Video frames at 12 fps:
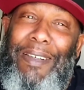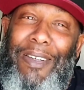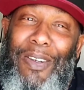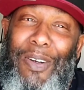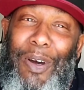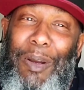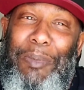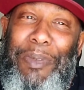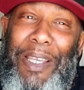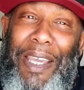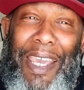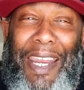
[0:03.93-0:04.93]
You know what I'm
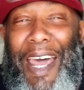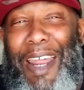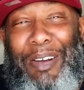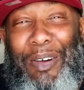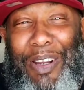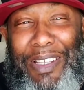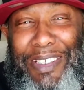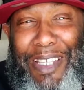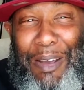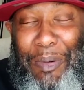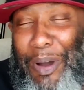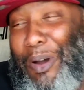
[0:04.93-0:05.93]
saying? And I know they
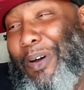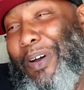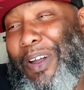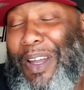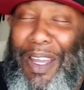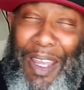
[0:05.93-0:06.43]
say, well,